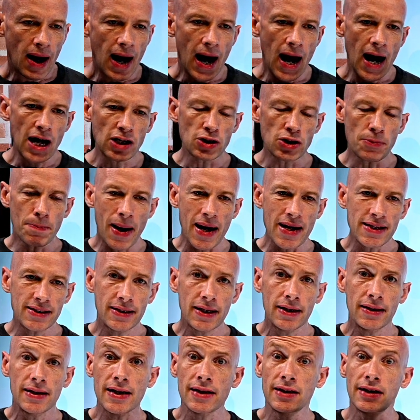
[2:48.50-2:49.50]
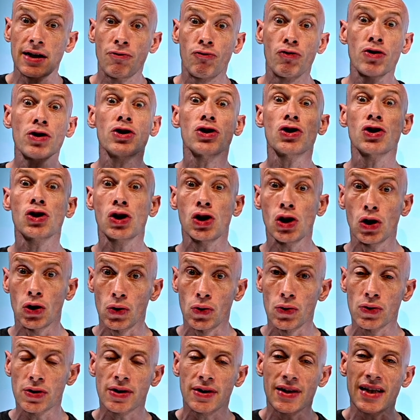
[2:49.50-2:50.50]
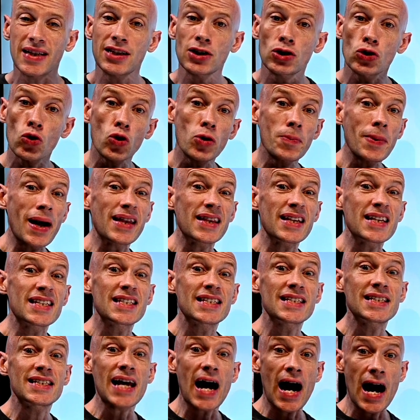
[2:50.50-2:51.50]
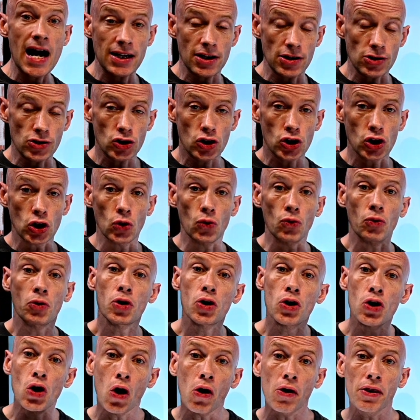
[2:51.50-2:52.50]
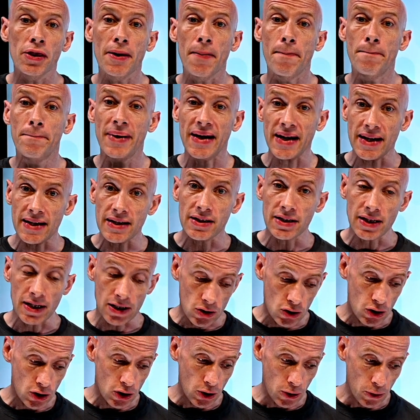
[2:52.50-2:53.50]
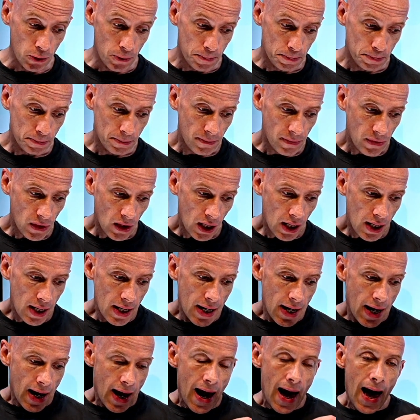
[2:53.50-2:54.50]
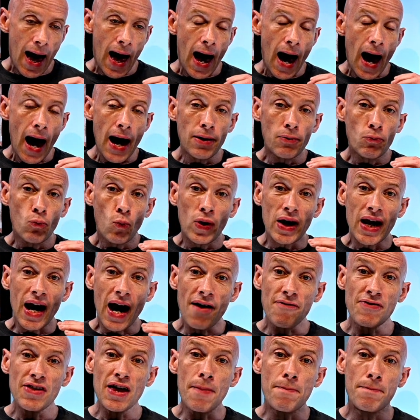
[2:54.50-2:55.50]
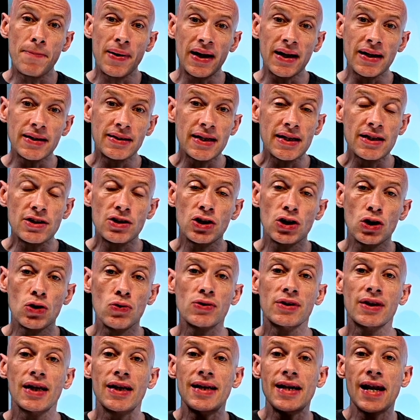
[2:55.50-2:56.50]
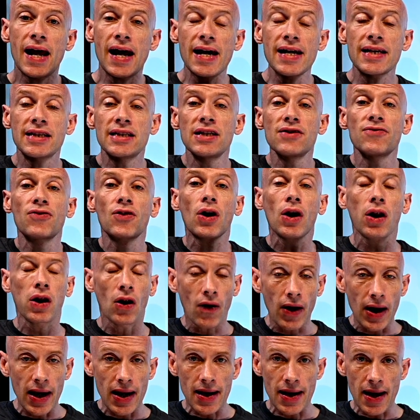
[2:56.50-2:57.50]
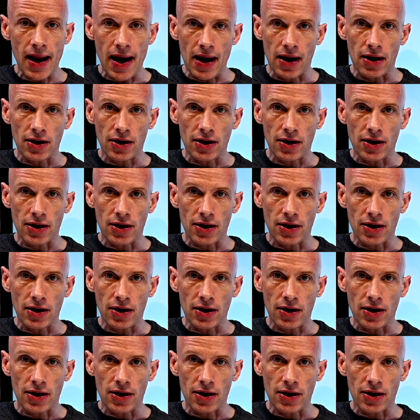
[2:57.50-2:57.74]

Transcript: Azure Bastion, there's different SKUs. This is talking about the standard SKU, not the basic SKU. And we have the ability to use the native client now.